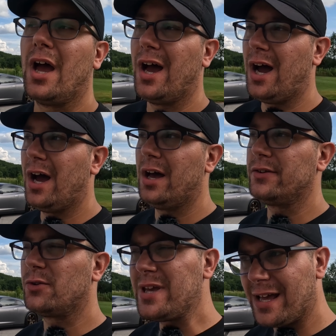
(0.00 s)

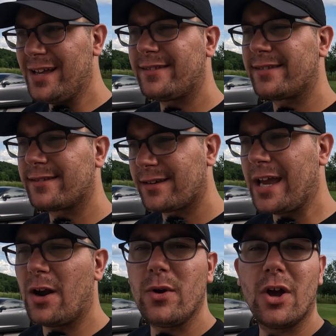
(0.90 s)
So yeah, let's
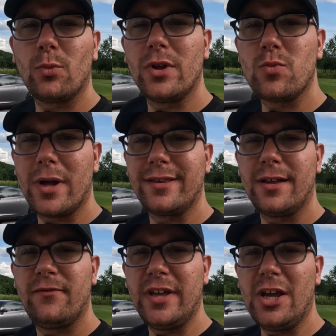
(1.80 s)
carry on with what
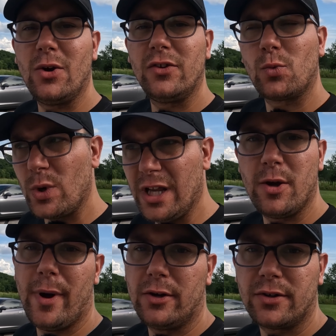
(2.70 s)
that video is really
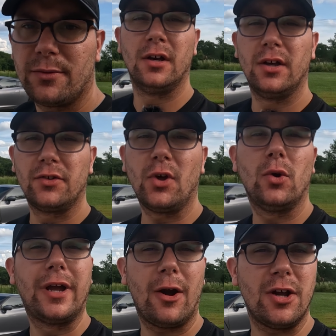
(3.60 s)
about.
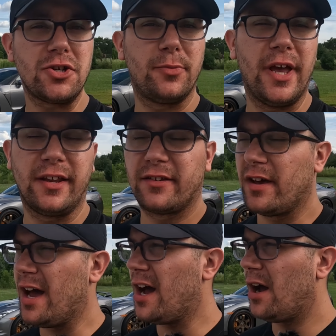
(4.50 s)
So garage
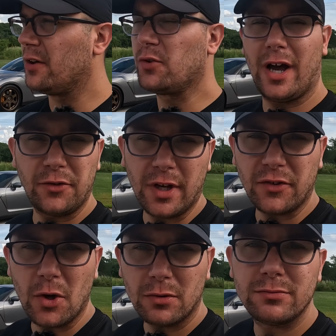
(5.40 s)
update. So as you
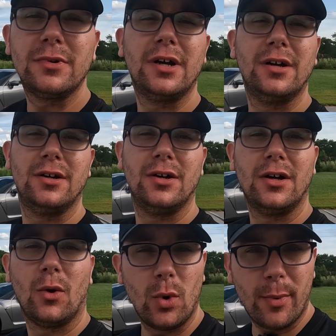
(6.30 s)
guys know,
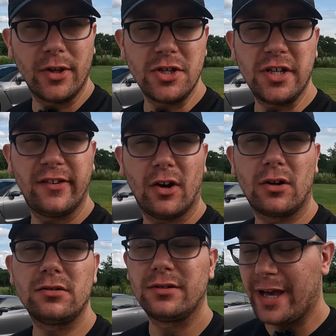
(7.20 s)
we bought the
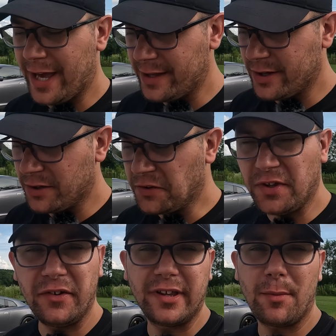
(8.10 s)
GTR and the
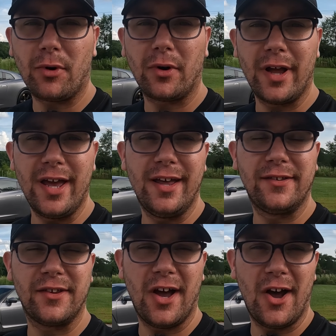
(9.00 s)
Civic Type R
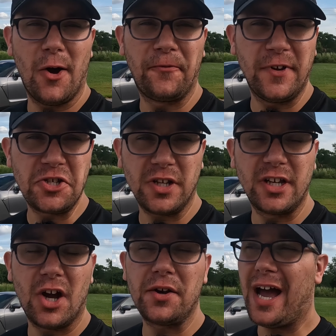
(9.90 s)
is officially
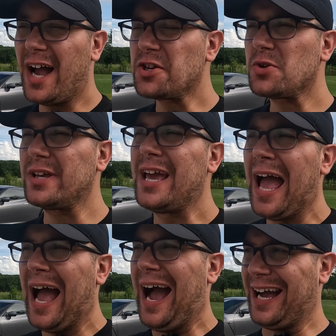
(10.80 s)
gone. I
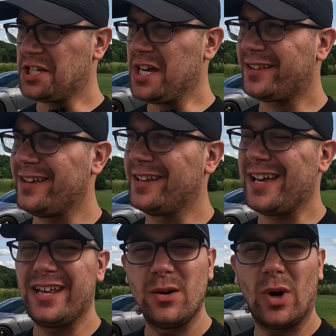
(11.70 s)
checked it
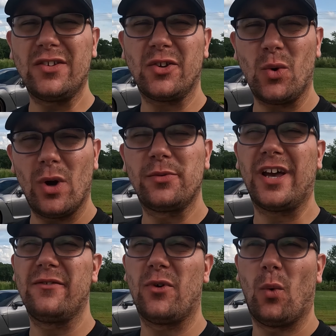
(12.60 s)
and it was on the
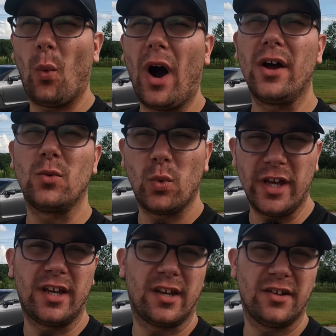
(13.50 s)
website for 1
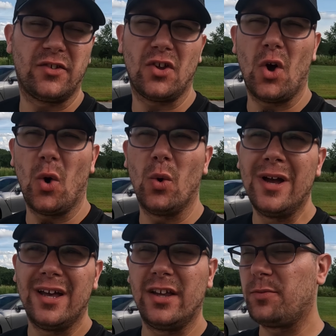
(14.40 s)
week. So
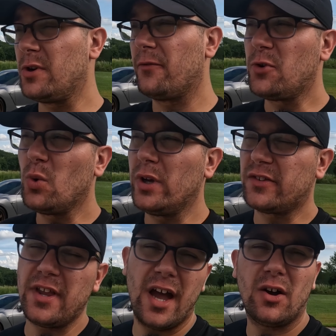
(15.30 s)
it's been a few
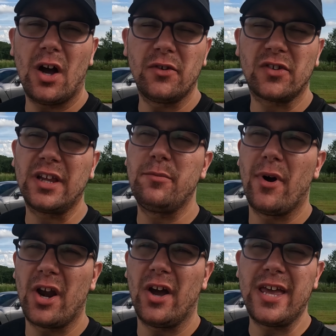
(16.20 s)
weeks now, obviously,
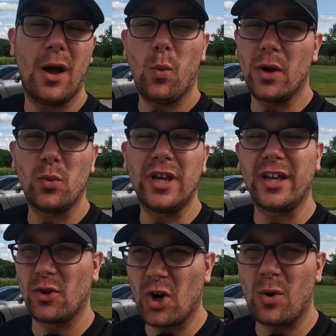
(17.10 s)
but yeah, 1 week
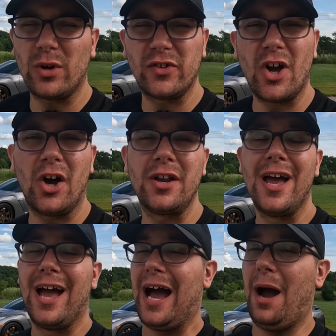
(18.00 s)
and the car was gone.
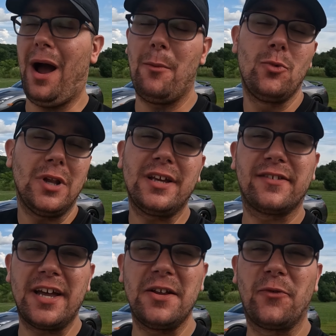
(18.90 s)
I'm really
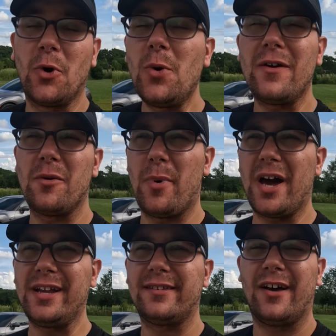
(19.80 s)
excited for whoever
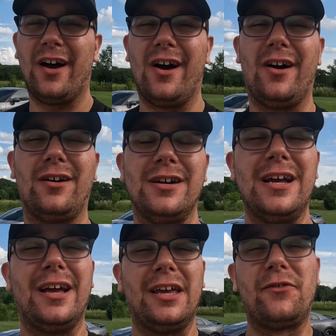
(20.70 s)
bought it.
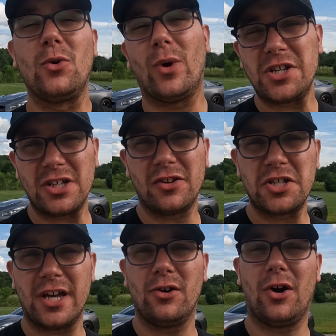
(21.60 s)
If you're watching the
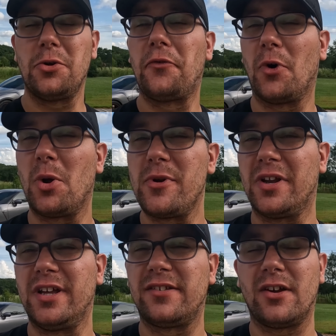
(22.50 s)
channel or you follow me
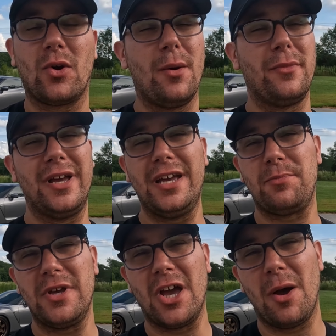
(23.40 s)
on Instagram, hit
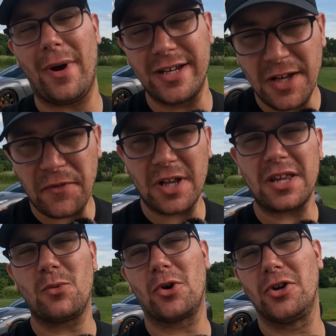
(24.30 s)
me up. I
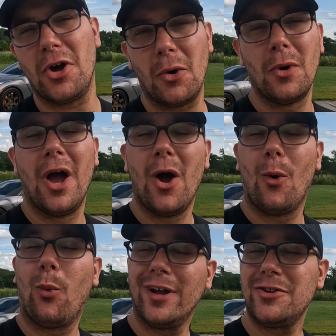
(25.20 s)
definitely want to know
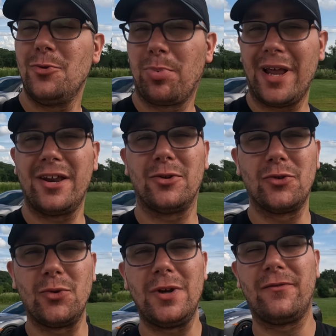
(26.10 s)
what you plan
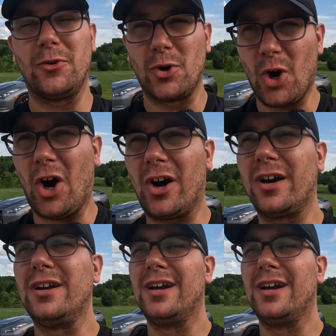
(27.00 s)
on doing for the car.